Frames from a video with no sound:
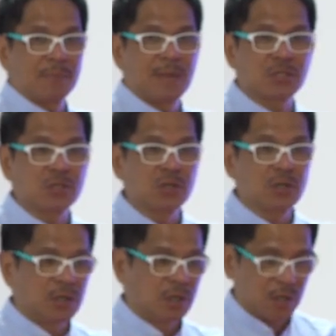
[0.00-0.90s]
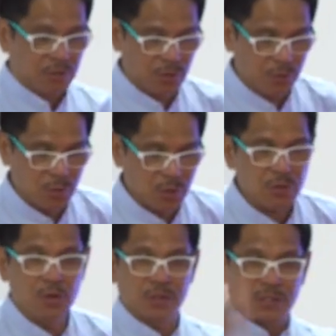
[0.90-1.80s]
make sure you
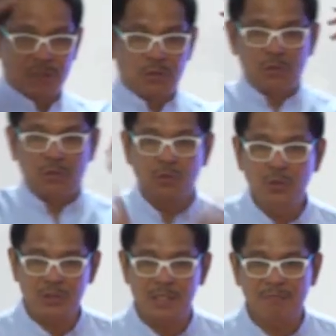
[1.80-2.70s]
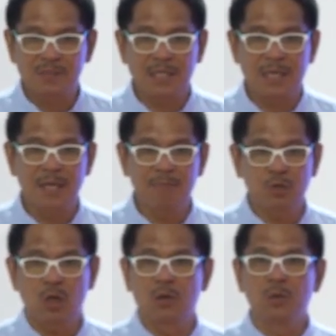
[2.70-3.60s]
yourself is clean,
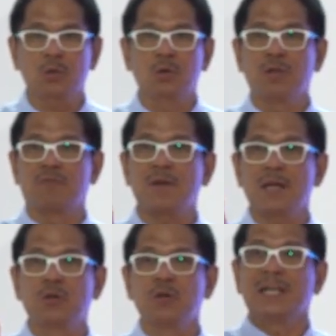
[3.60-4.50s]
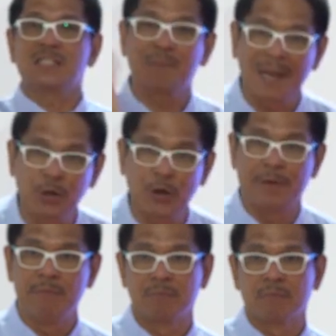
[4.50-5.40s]
you look good, feel good, and smell good.
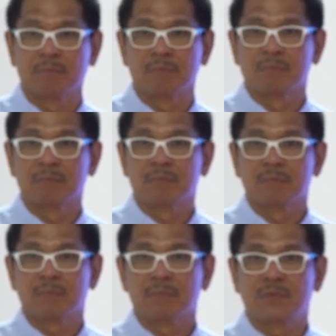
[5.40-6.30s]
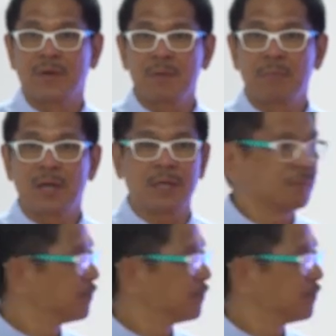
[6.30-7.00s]
It's very important,